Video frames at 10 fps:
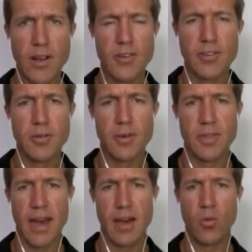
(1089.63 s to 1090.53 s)
you're doing
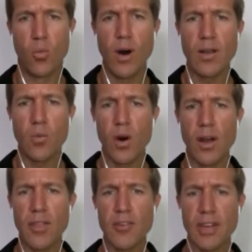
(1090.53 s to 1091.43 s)
that, what
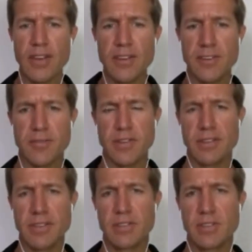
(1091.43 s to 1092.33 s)
other
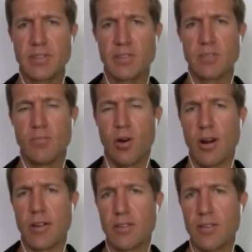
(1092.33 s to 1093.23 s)
industries,
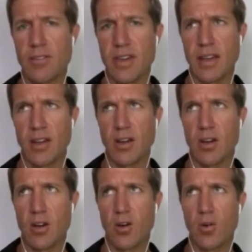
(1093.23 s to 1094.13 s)
Mark, do you think
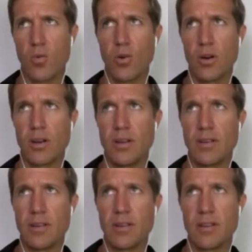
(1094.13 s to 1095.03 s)

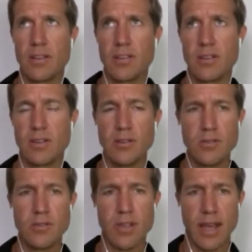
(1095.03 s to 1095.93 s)
would
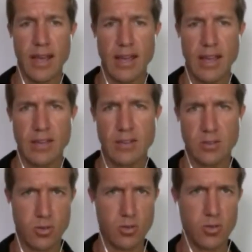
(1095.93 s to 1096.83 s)
use a
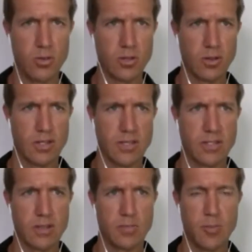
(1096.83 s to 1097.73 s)
tool or a
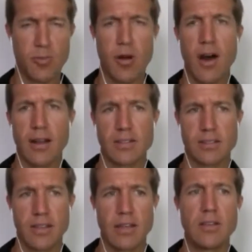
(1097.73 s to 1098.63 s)
system or products
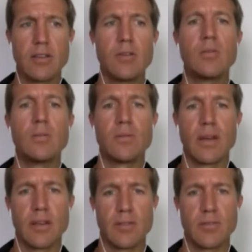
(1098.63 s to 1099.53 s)
that you
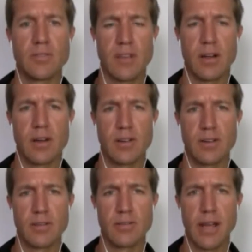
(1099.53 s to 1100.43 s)
sell on
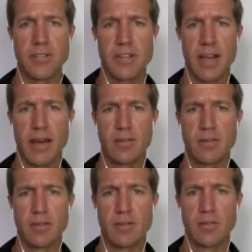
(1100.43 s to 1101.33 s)
your HDhat
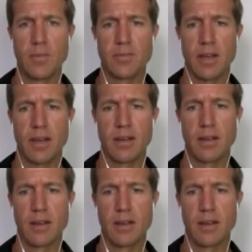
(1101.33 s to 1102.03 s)
website?